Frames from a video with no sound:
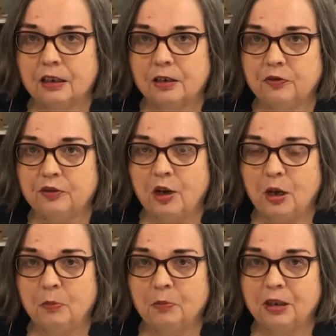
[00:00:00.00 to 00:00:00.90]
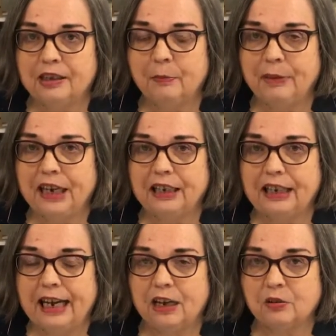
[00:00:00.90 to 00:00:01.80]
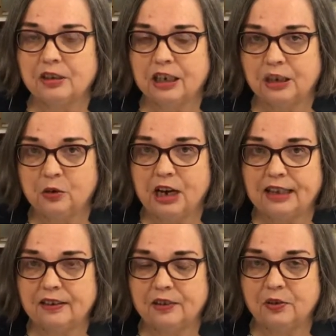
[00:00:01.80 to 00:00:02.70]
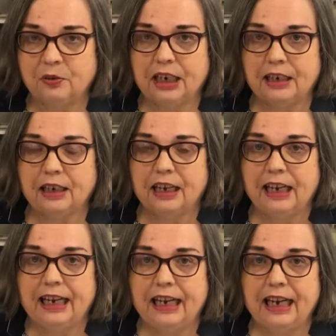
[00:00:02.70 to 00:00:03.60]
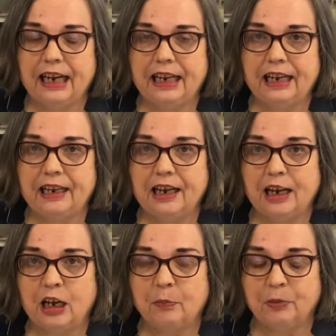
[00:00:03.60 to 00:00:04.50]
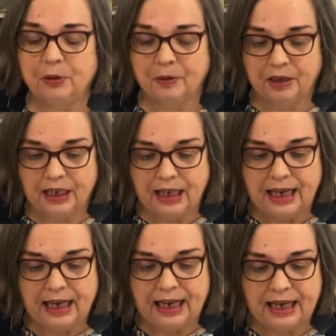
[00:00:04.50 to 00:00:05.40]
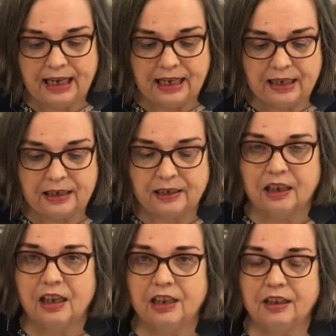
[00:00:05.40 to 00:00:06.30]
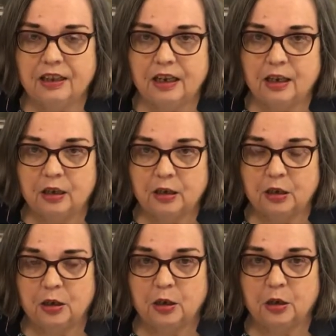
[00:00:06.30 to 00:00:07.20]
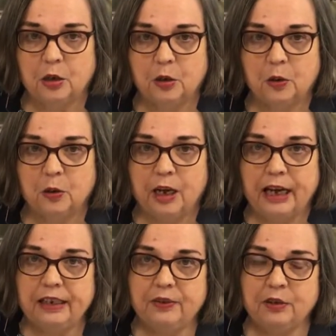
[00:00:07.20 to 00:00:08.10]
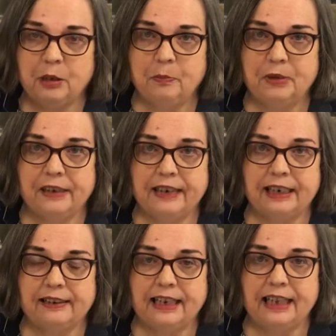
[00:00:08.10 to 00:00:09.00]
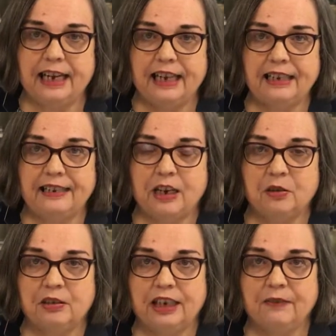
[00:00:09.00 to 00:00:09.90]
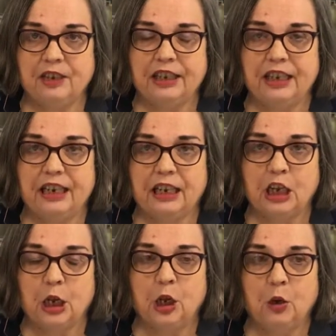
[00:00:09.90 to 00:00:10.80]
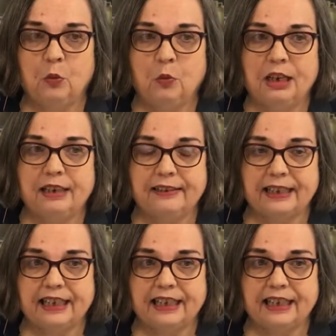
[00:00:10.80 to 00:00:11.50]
from the Bailey house, across the street and up. And the ice cream business and the ice house and everything was